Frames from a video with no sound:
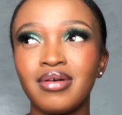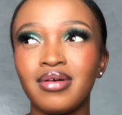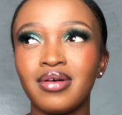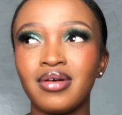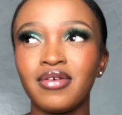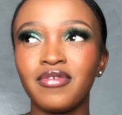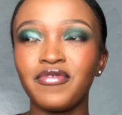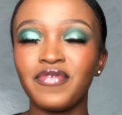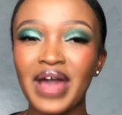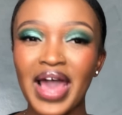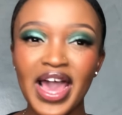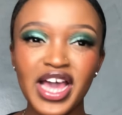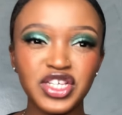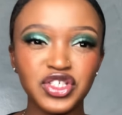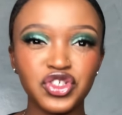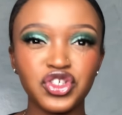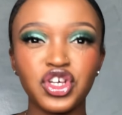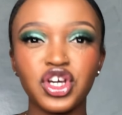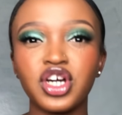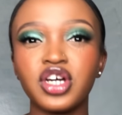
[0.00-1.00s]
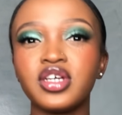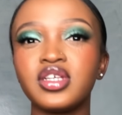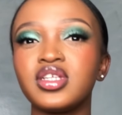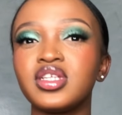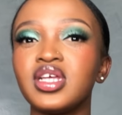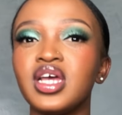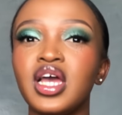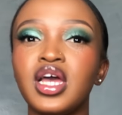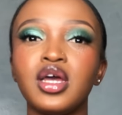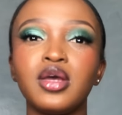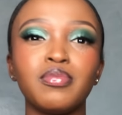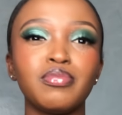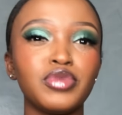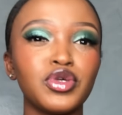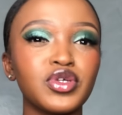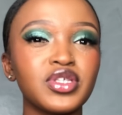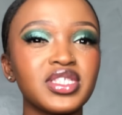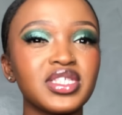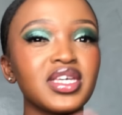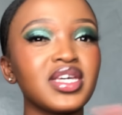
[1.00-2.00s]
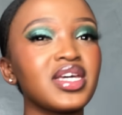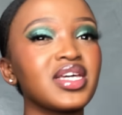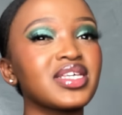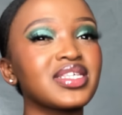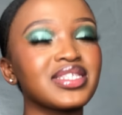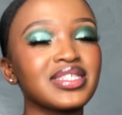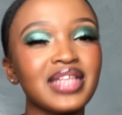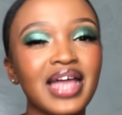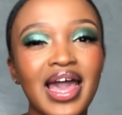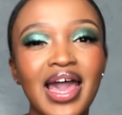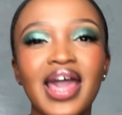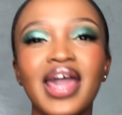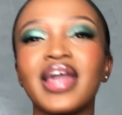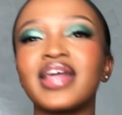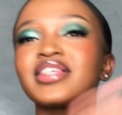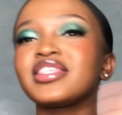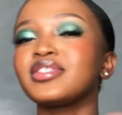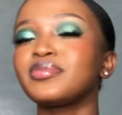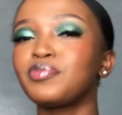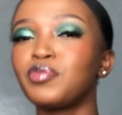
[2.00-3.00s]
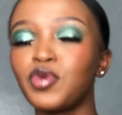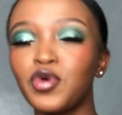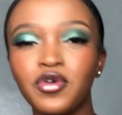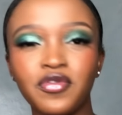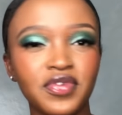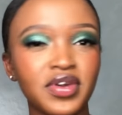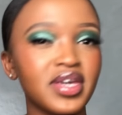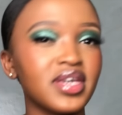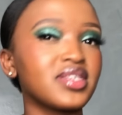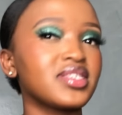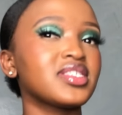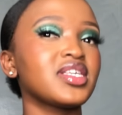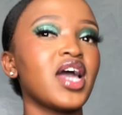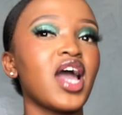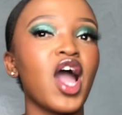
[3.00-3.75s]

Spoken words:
fashion, music, snacks, movies,